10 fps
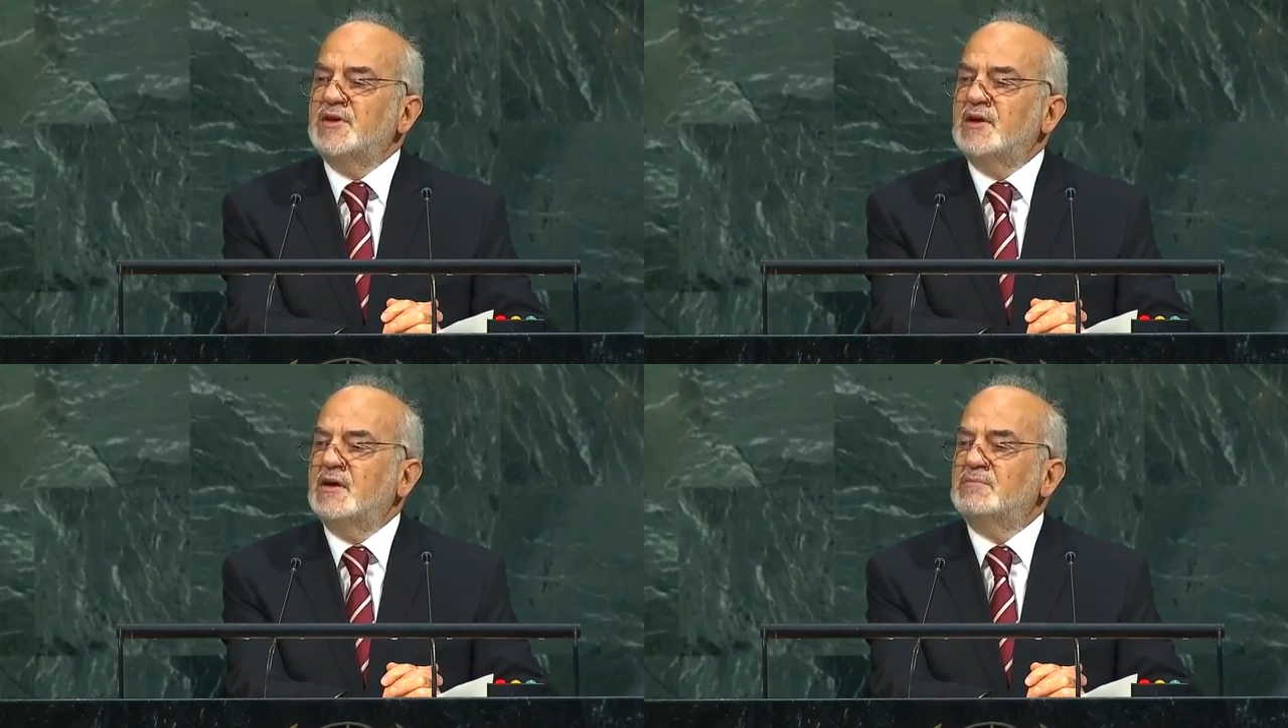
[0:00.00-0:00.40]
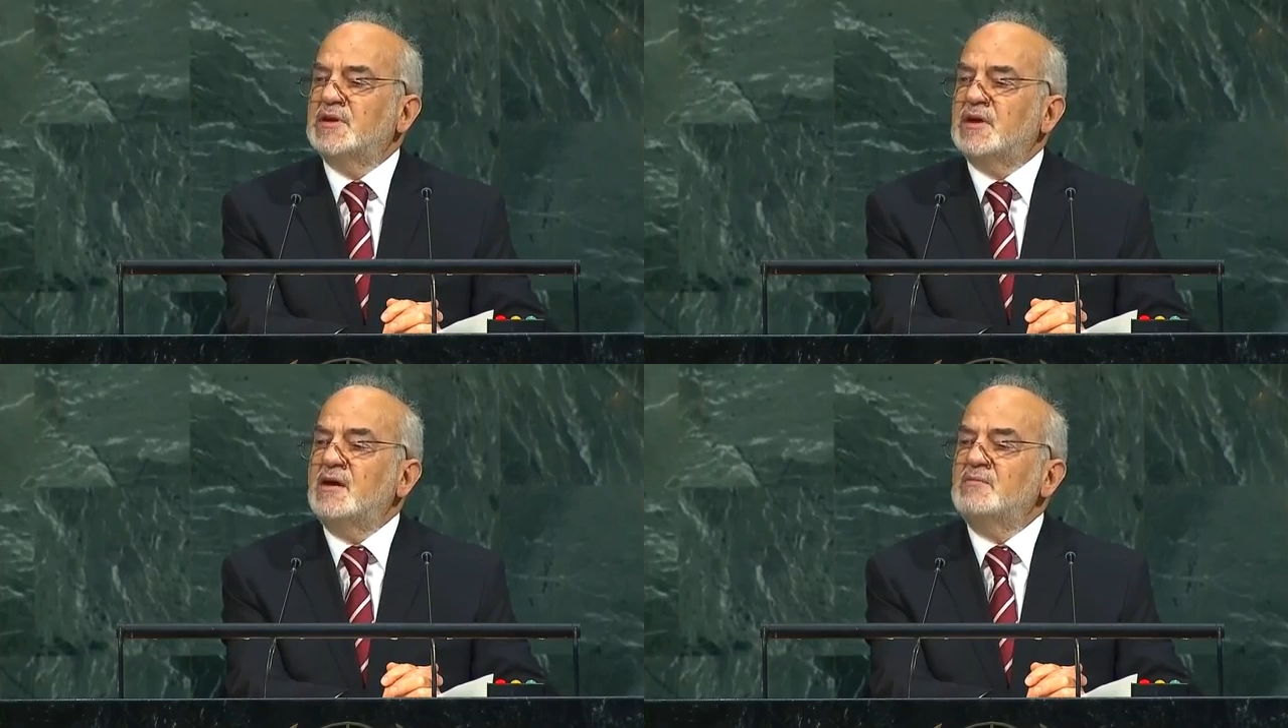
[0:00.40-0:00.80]

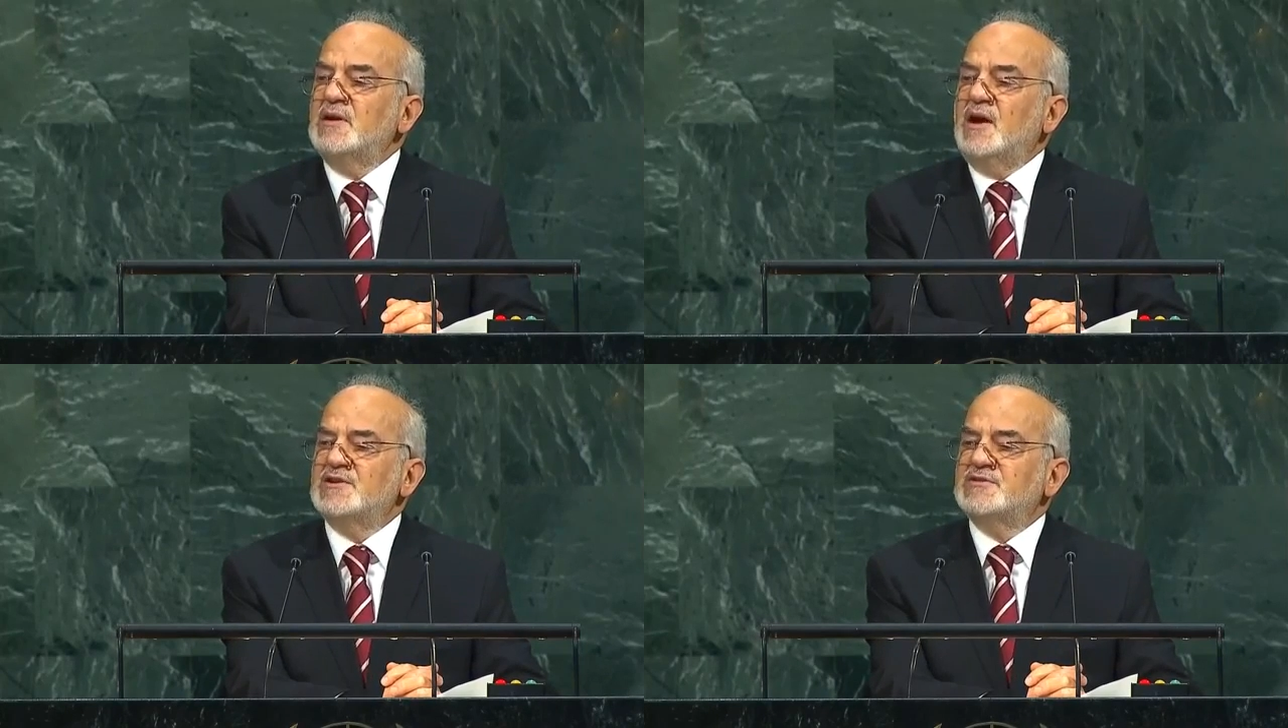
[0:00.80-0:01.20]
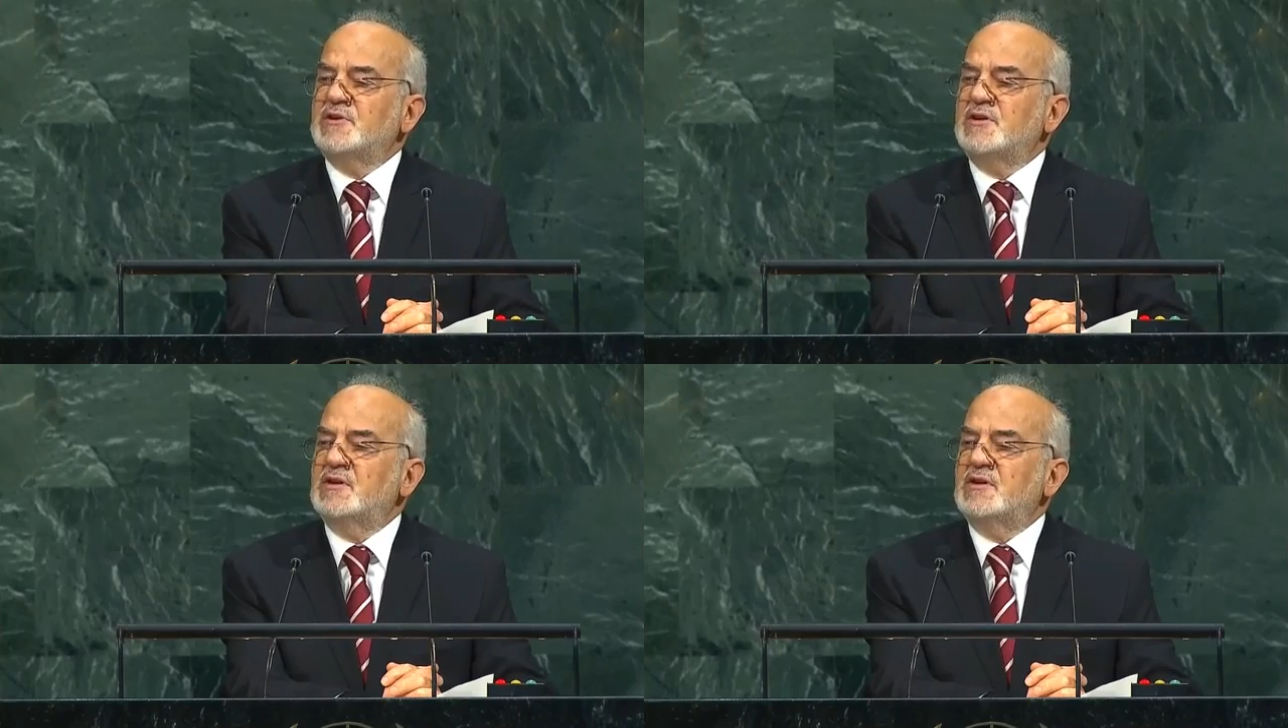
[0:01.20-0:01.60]

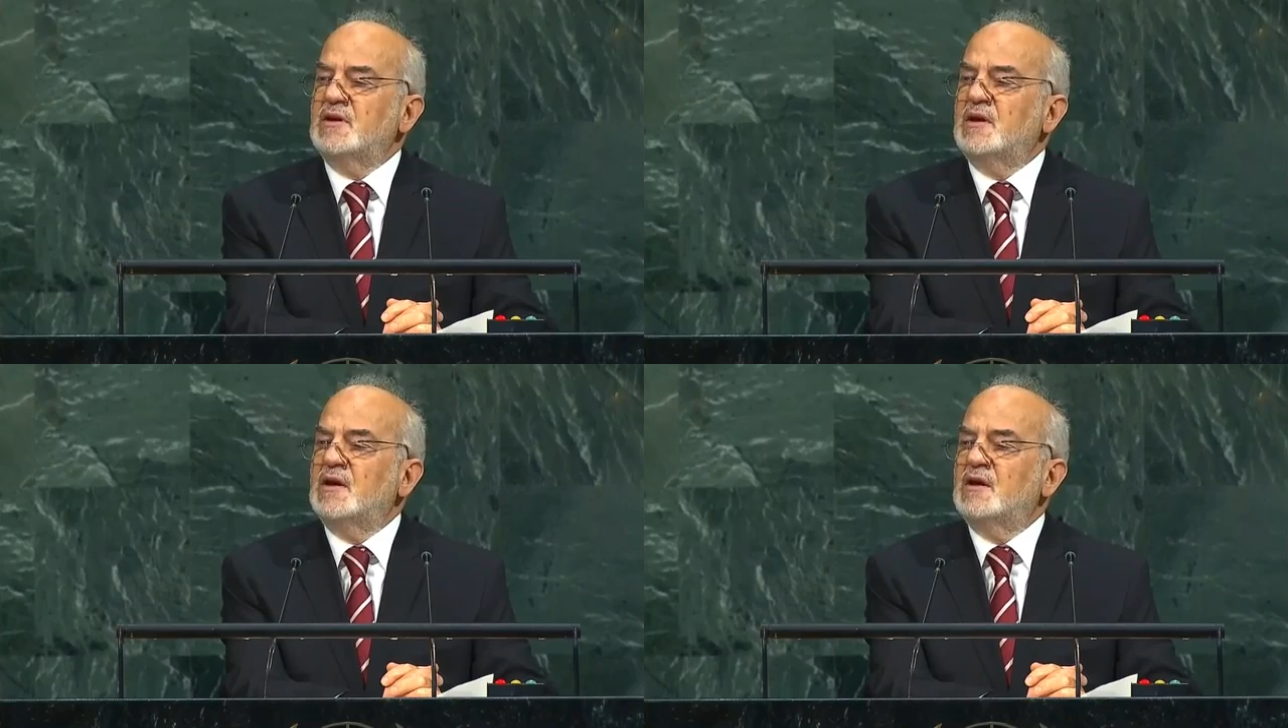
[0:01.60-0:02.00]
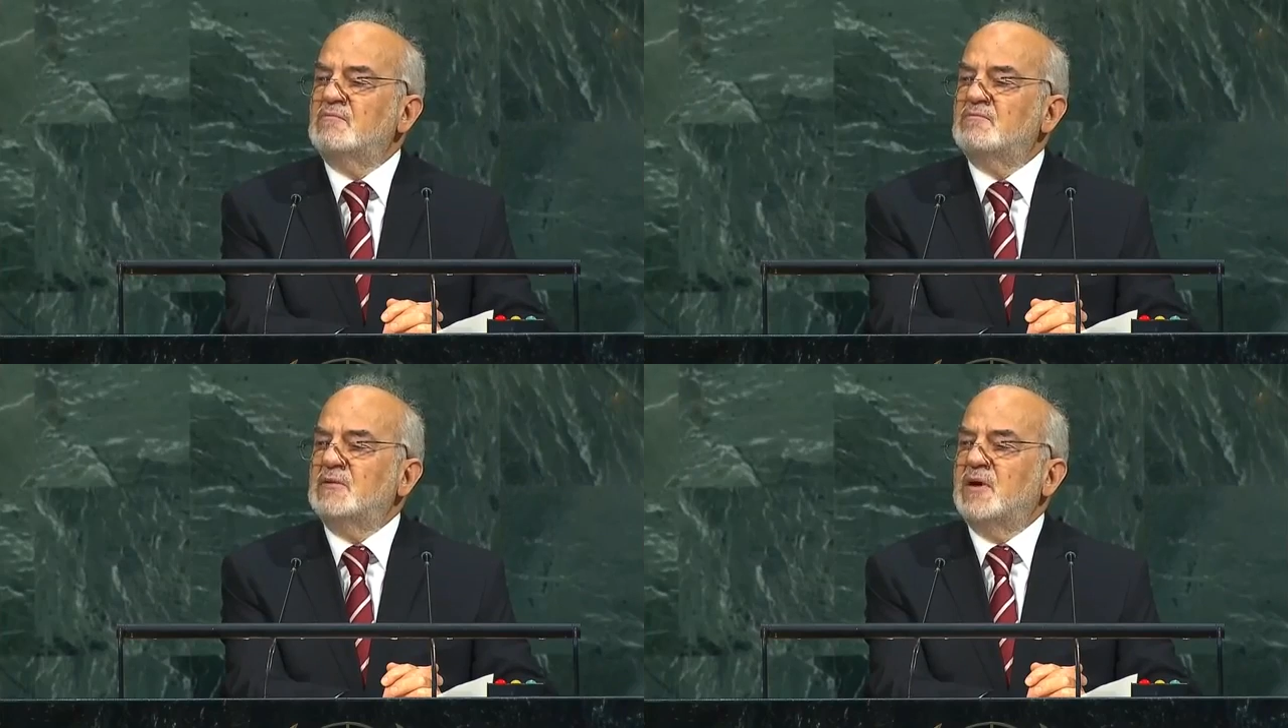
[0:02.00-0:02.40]
Saladin,
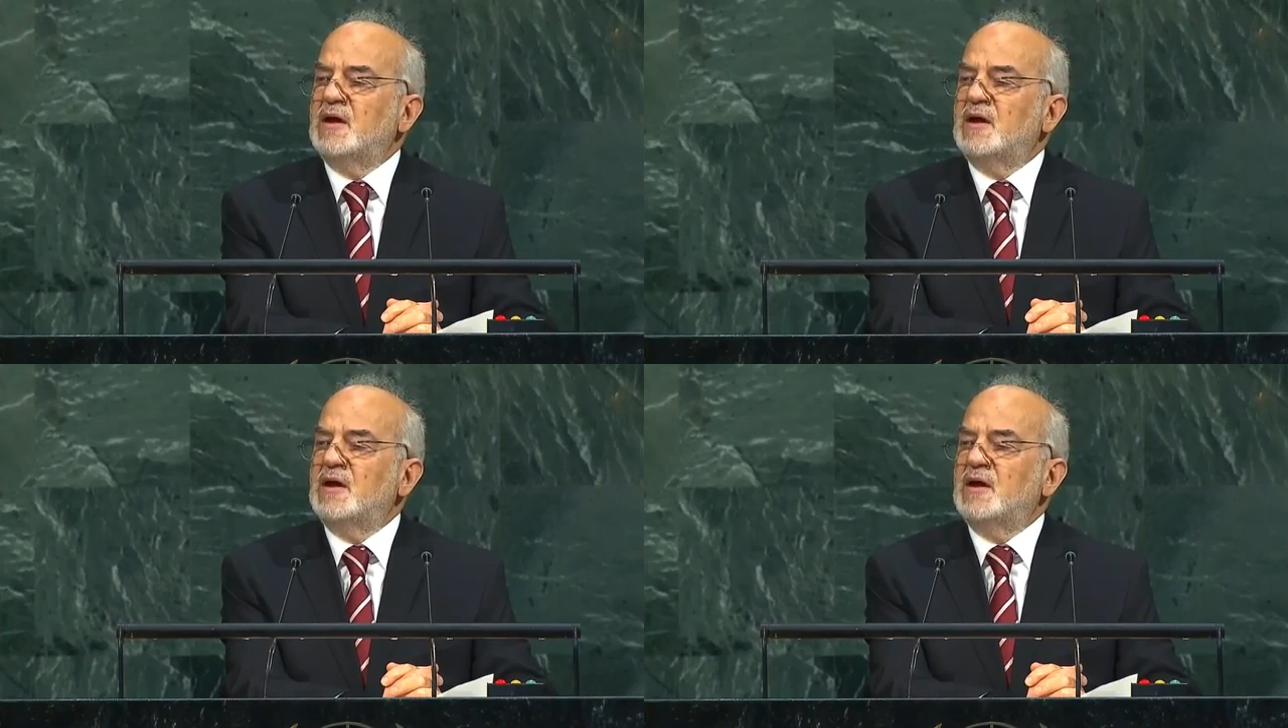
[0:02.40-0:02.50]
but